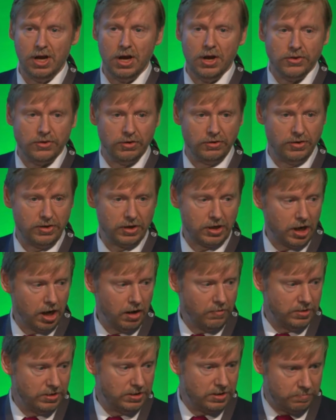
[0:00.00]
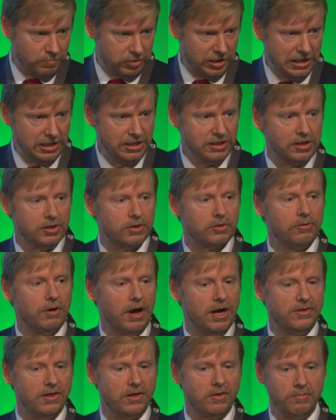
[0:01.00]
So there's a current political
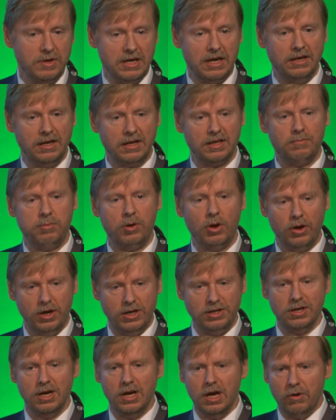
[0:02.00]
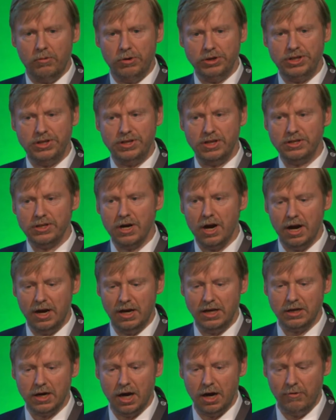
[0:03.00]
crisis we can exploit, which is
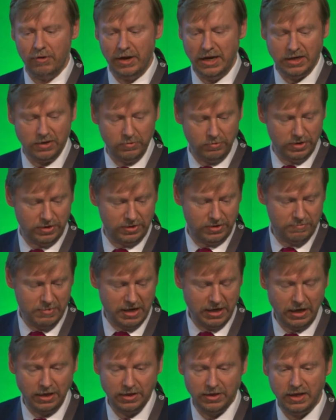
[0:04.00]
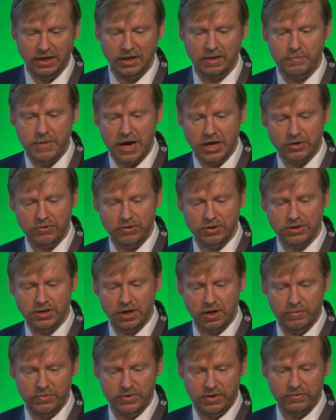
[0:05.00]
entirely correlated with making things better in
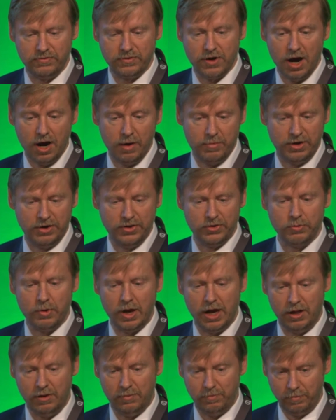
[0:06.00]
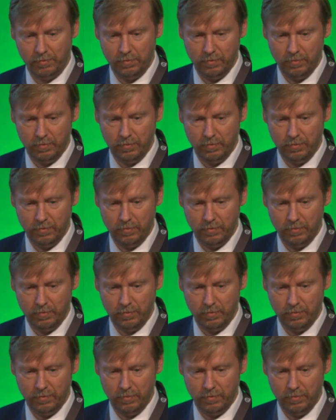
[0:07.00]
terms of carbon as well.